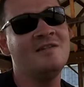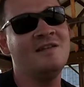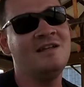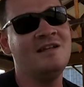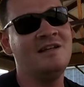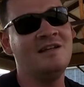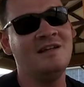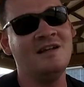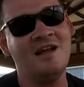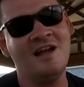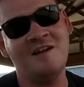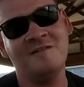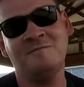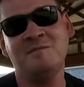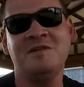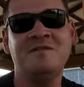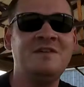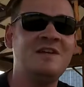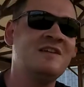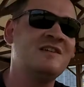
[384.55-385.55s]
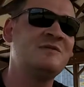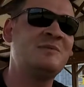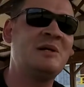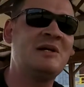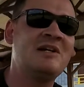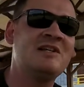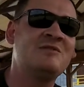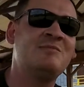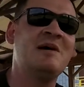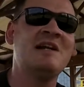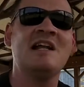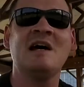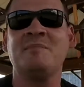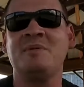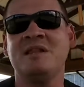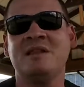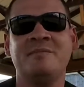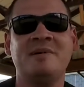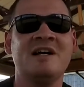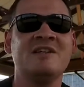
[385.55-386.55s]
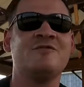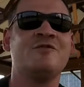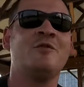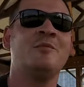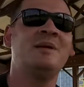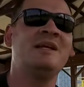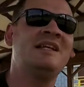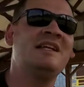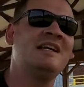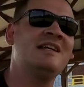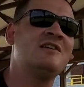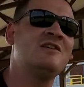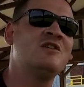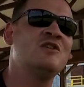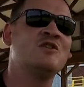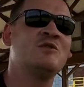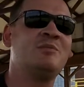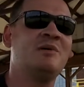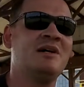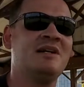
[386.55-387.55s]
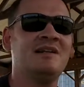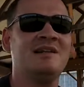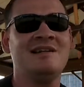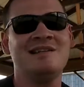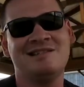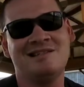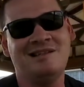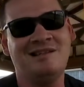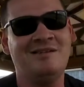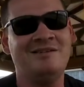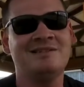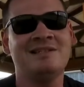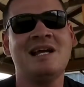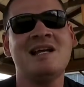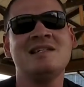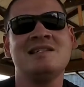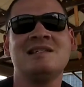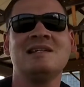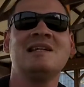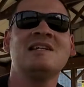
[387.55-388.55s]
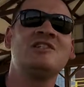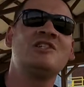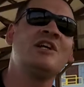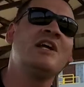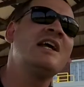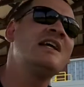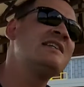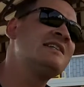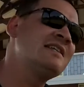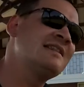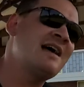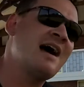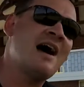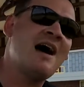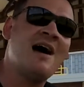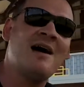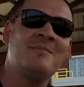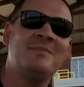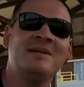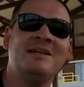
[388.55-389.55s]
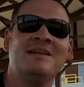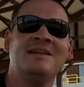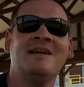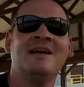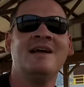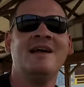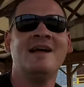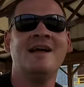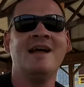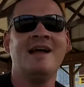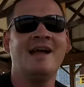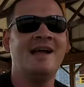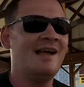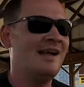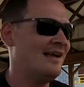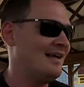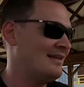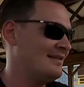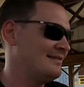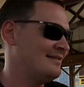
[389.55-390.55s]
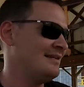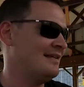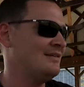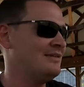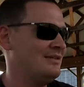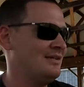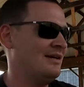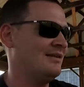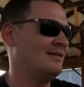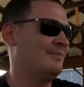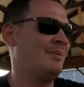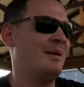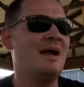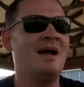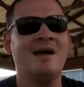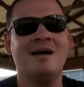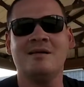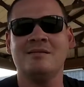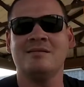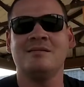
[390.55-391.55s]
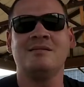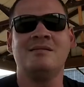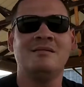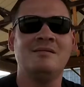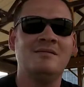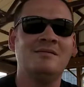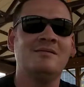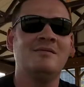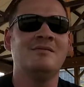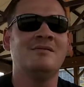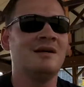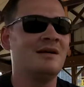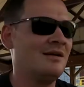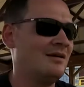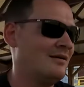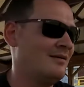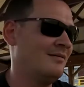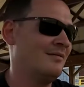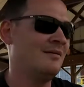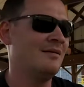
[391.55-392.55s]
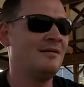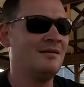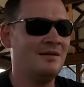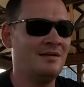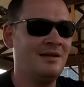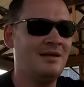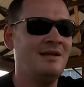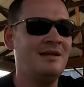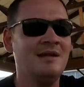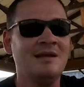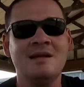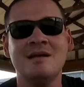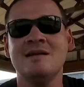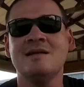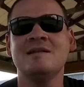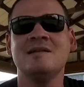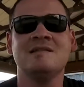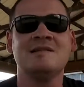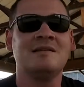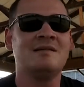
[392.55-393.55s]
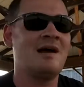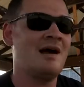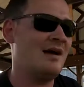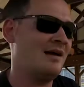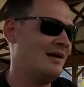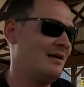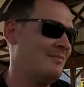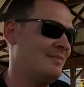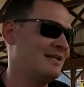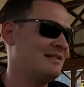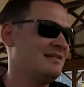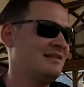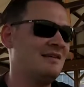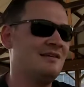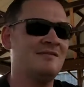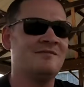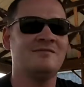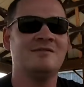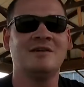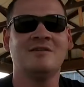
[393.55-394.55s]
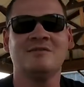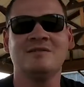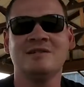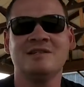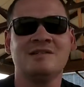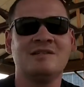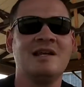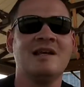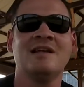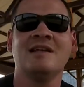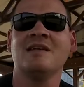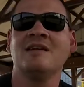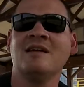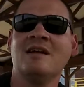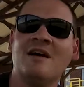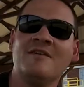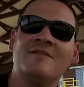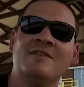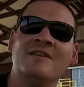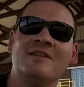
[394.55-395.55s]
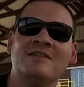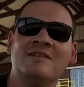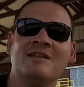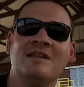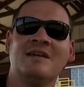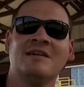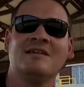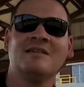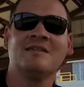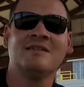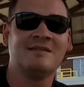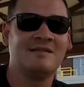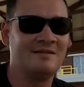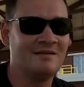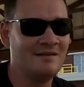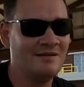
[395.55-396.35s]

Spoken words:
The FPV experience might not be the best for beginners, but it is a little taste to get you into the hobby and send you down the path to where he is and I am myself, where we just can't get enough of these things.